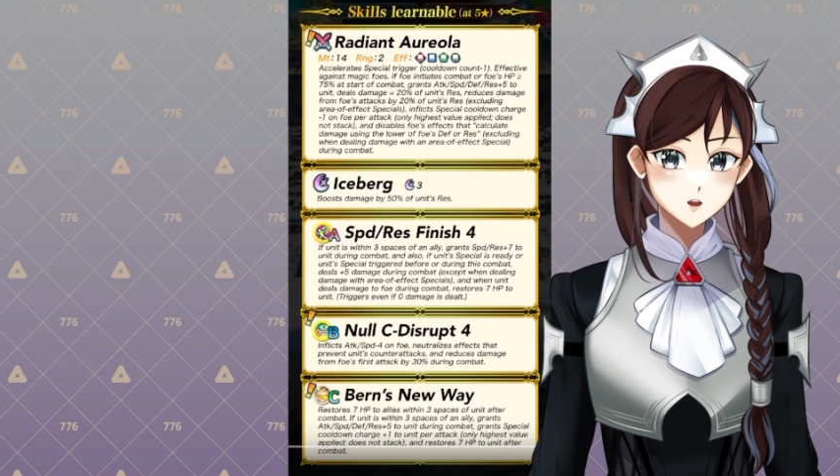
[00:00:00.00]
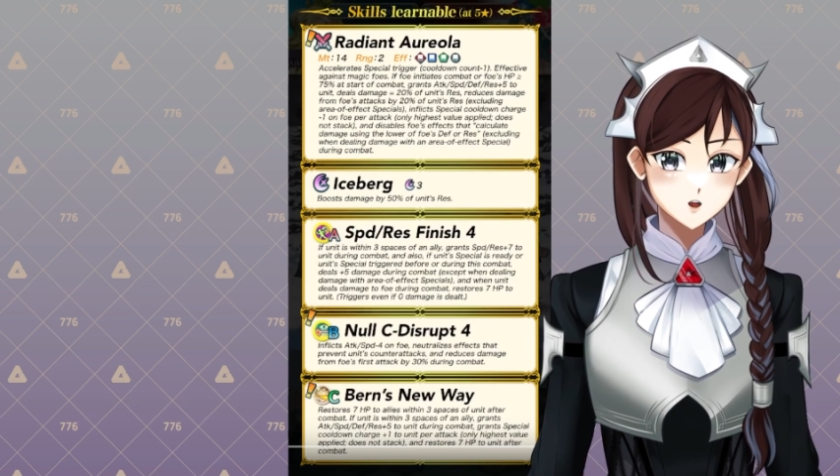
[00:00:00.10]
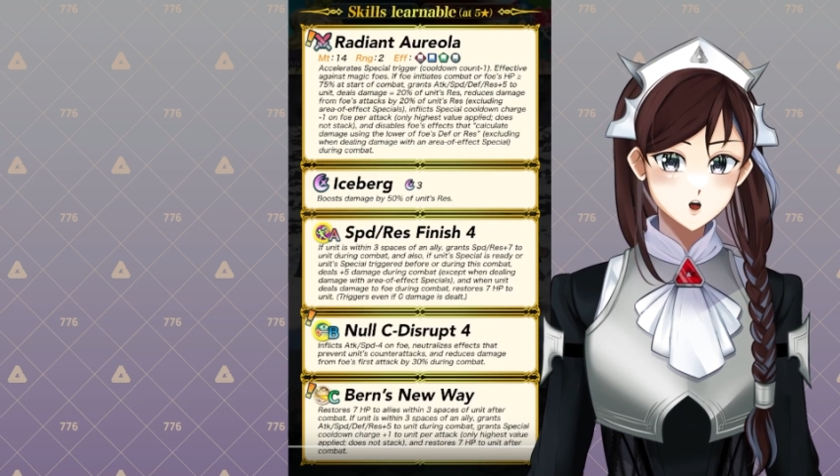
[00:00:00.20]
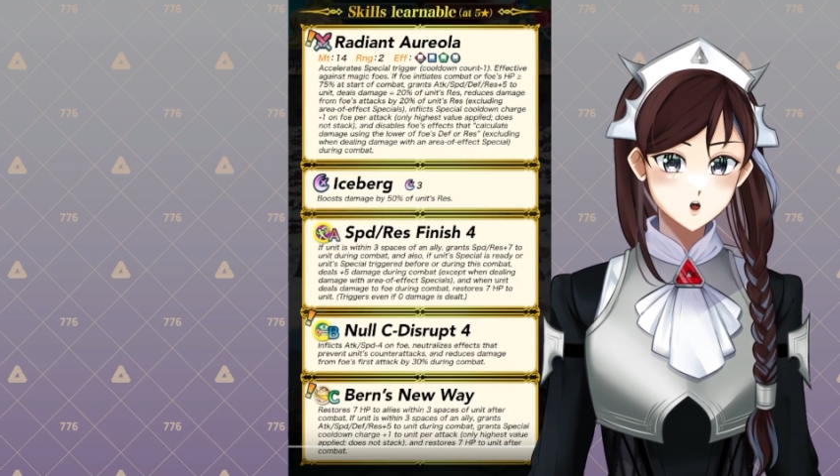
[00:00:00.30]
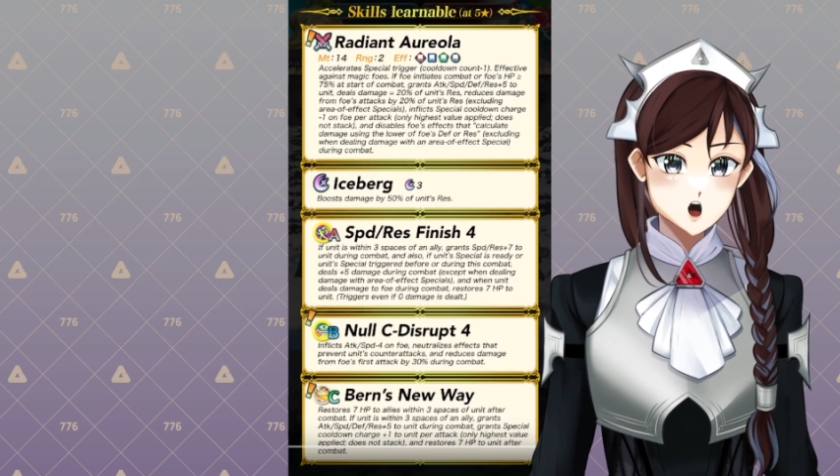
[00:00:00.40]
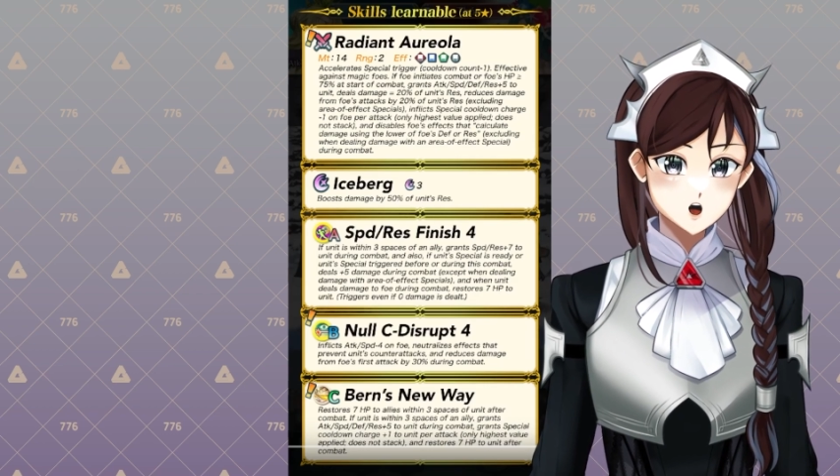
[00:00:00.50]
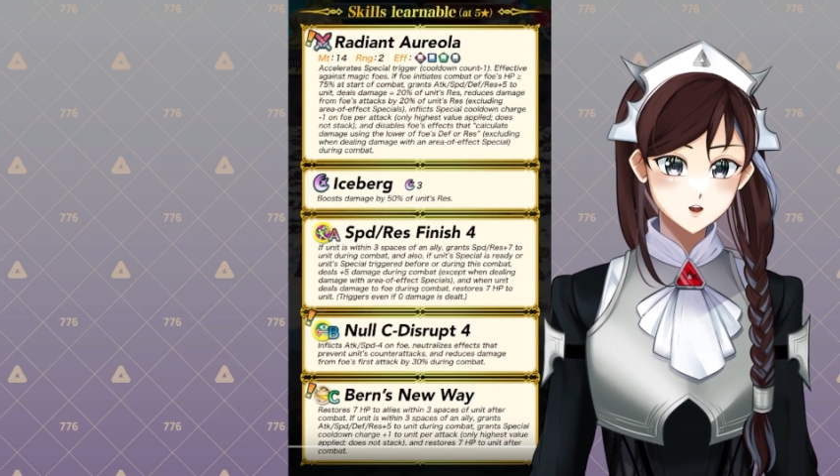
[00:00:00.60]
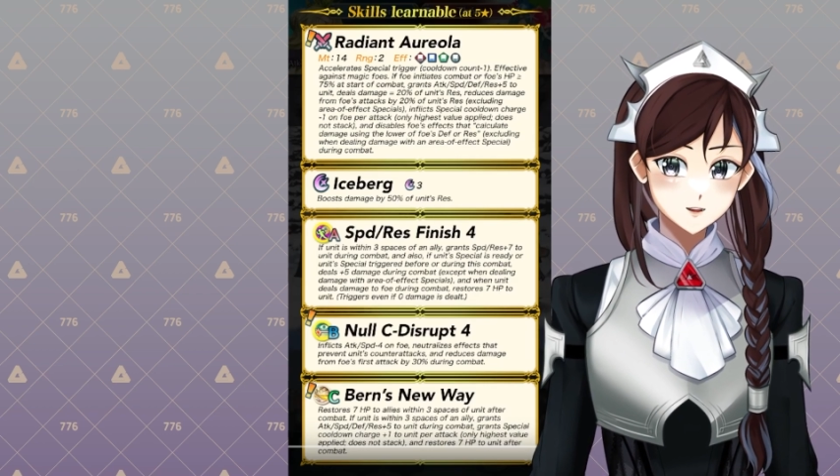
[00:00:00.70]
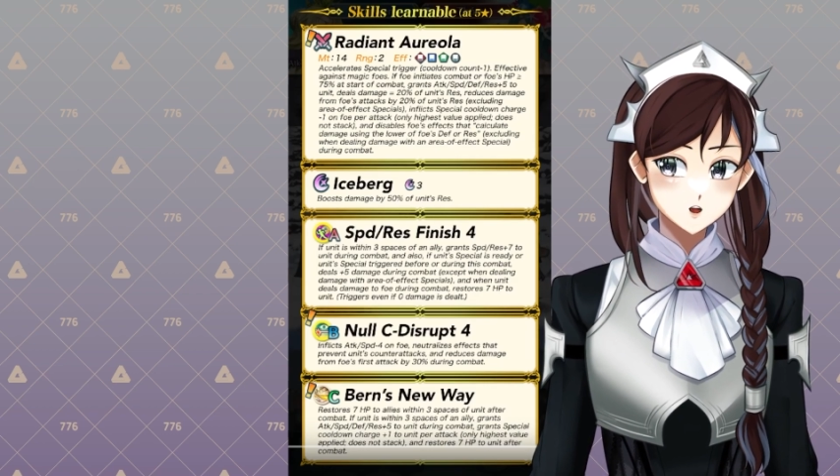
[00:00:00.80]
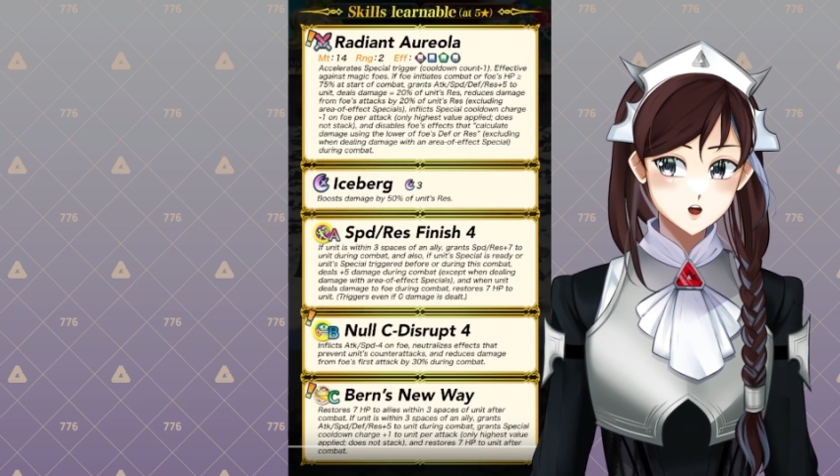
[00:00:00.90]
people come up
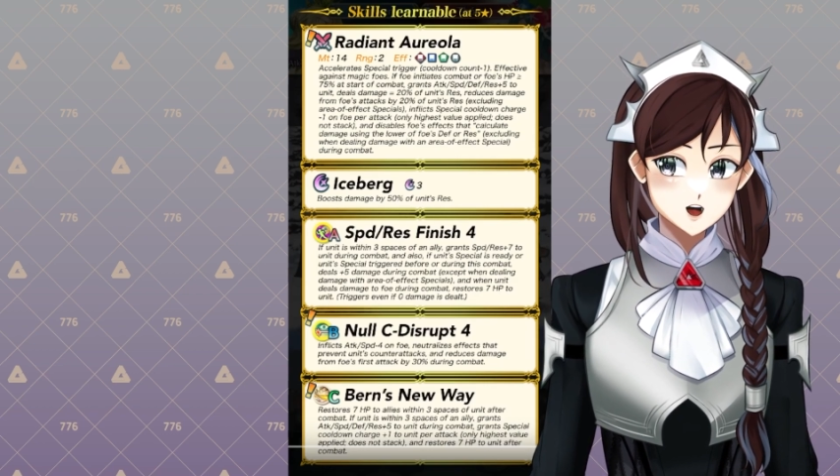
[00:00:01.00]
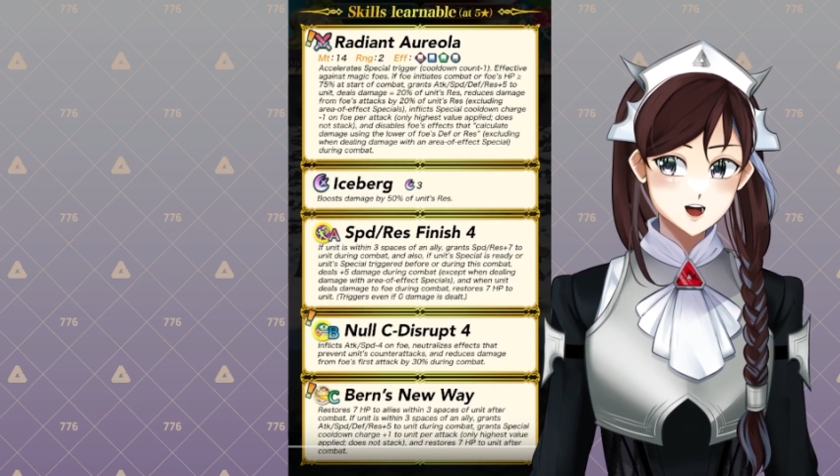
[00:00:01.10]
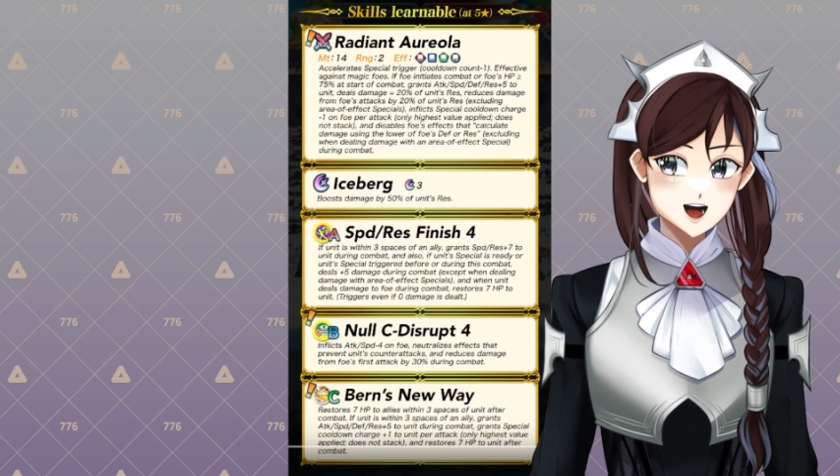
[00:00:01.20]
with like this.